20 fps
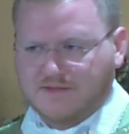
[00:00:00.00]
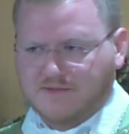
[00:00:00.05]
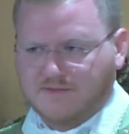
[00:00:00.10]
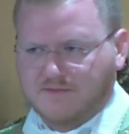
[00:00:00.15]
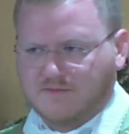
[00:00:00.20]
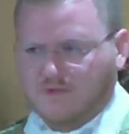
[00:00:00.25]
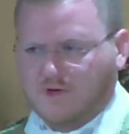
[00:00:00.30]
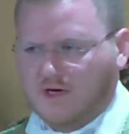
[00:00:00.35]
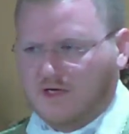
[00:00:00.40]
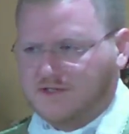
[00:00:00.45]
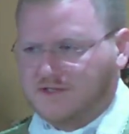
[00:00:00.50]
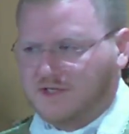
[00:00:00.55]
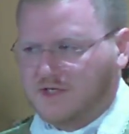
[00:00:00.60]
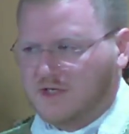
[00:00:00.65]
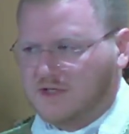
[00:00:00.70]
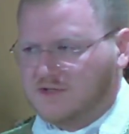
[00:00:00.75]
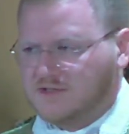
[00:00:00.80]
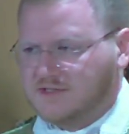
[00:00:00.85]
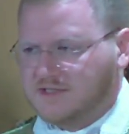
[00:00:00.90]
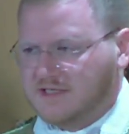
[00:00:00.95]
we're also
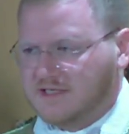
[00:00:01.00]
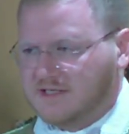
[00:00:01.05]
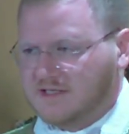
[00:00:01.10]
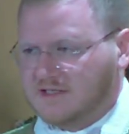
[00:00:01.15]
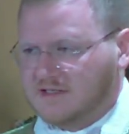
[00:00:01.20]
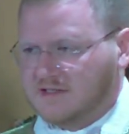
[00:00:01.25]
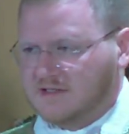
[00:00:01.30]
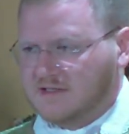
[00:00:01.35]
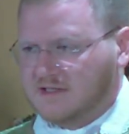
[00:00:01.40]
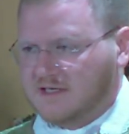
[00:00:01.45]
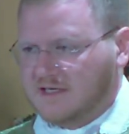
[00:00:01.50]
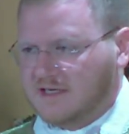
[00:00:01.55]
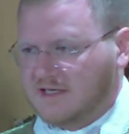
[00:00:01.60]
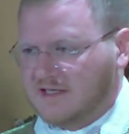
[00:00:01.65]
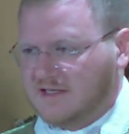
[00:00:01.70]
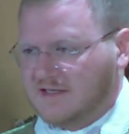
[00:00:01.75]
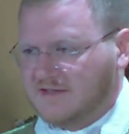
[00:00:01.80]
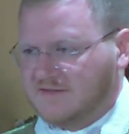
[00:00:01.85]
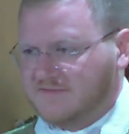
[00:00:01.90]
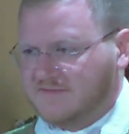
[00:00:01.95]
hosting
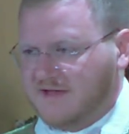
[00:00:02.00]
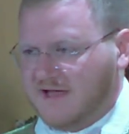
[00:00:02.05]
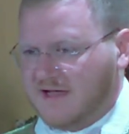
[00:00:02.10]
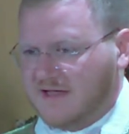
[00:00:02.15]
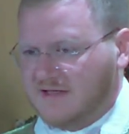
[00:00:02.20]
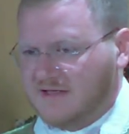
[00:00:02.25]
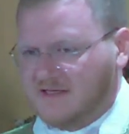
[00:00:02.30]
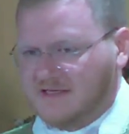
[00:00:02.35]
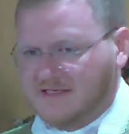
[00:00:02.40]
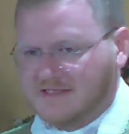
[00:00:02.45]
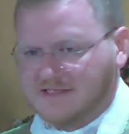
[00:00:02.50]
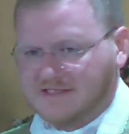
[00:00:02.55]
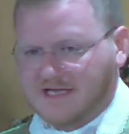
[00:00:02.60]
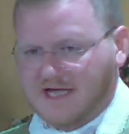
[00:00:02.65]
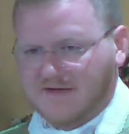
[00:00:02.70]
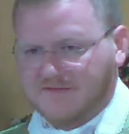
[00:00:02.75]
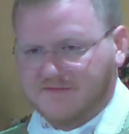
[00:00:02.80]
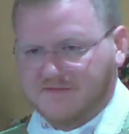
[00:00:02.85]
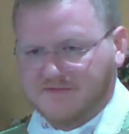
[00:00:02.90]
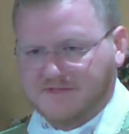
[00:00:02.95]
the faculty and
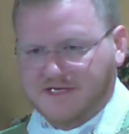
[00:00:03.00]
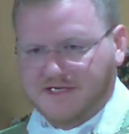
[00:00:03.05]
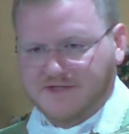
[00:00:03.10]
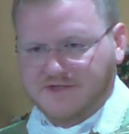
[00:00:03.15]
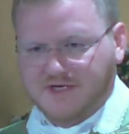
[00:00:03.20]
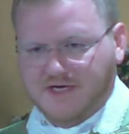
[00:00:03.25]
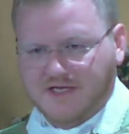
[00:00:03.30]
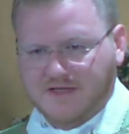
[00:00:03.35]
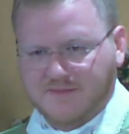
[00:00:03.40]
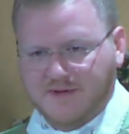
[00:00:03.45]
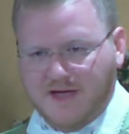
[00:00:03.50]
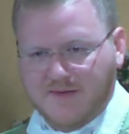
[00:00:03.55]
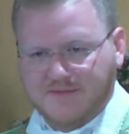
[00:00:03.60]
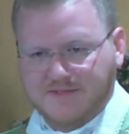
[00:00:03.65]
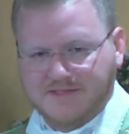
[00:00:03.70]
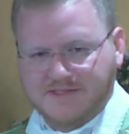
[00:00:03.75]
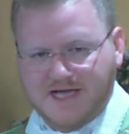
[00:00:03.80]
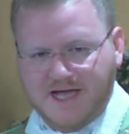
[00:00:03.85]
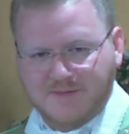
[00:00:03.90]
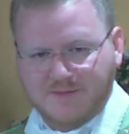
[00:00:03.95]
staff of St. John the
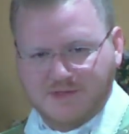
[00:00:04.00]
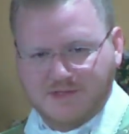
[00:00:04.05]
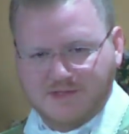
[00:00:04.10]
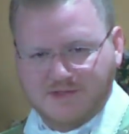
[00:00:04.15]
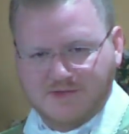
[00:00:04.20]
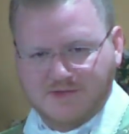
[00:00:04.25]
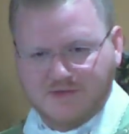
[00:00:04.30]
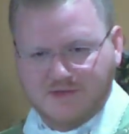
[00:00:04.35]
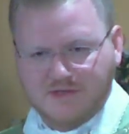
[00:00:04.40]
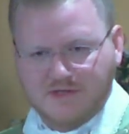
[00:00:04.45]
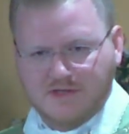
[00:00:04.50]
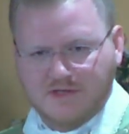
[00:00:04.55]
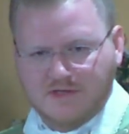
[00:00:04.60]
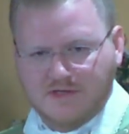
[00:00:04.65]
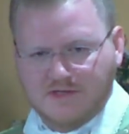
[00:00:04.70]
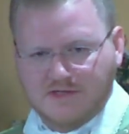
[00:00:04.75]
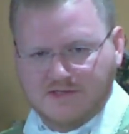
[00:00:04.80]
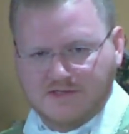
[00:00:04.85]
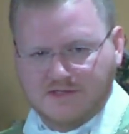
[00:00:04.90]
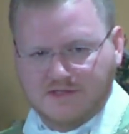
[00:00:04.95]
Baptist Hybrid School,
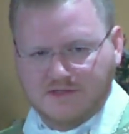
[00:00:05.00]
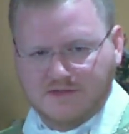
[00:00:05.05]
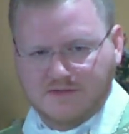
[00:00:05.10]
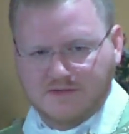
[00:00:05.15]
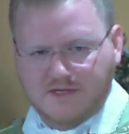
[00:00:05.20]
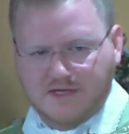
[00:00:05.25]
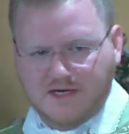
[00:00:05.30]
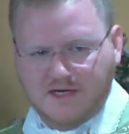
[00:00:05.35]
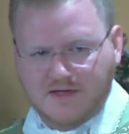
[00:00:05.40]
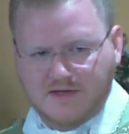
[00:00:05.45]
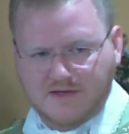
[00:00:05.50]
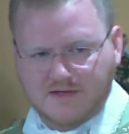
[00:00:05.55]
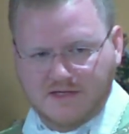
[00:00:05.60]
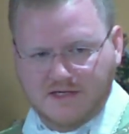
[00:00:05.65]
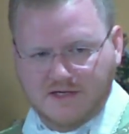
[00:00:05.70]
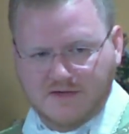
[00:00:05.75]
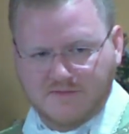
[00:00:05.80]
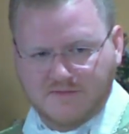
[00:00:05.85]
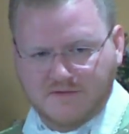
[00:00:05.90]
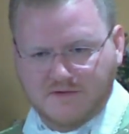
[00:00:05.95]
so they're
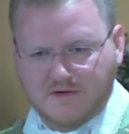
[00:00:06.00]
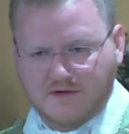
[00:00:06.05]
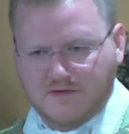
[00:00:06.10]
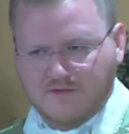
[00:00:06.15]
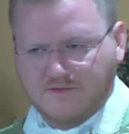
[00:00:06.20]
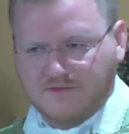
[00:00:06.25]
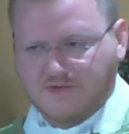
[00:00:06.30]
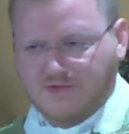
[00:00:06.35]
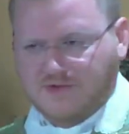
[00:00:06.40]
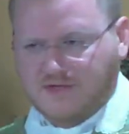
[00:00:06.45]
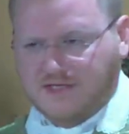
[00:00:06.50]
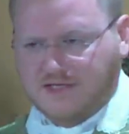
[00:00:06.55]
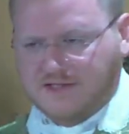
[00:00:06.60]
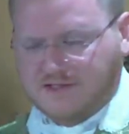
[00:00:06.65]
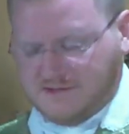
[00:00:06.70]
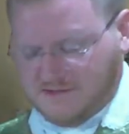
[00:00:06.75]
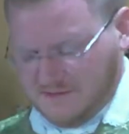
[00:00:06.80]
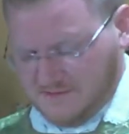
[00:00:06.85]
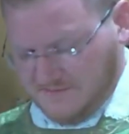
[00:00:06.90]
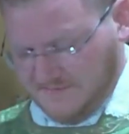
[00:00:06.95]
here for a retreat,
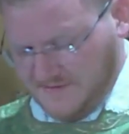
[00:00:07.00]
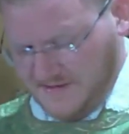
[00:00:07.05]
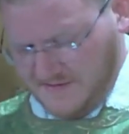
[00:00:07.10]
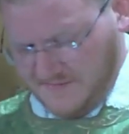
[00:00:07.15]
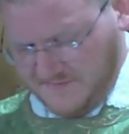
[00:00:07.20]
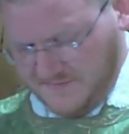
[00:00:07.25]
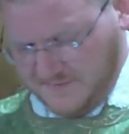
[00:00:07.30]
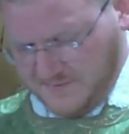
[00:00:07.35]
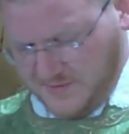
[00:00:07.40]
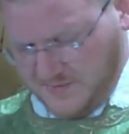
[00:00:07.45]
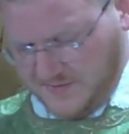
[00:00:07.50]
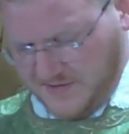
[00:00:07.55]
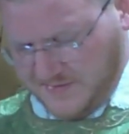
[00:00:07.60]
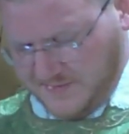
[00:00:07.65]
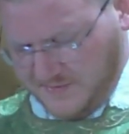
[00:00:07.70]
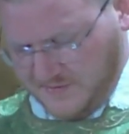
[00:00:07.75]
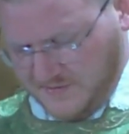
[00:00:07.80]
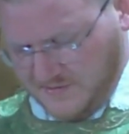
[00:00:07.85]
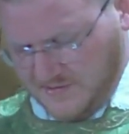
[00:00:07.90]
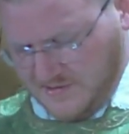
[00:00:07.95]
so we've got a few more
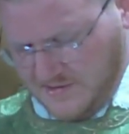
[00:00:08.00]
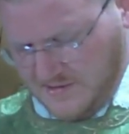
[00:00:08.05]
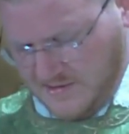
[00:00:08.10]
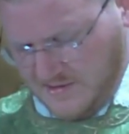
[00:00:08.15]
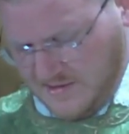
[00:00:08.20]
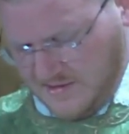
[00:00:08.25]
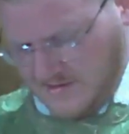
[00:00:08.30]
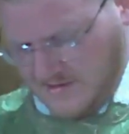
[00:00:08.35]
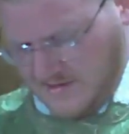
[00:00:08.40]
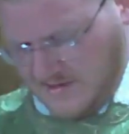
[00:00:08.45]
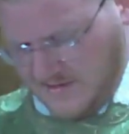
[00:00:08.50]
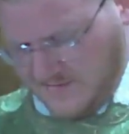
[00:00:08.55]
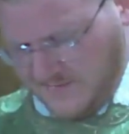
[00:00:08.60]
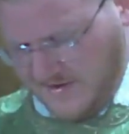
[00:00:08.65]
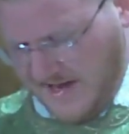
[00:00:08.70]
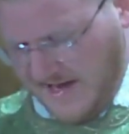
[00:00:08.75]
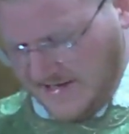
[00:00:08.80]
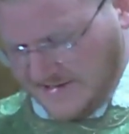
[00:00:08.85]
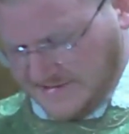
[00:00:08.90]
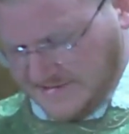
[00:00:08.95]
people at
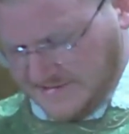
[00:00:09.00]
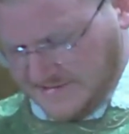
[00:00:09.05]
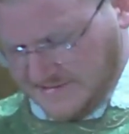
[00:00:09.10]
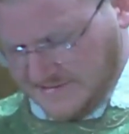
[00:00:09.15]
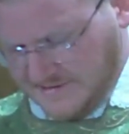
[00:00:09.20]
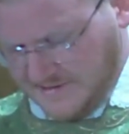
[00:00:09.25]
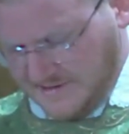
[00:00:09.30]
Mass.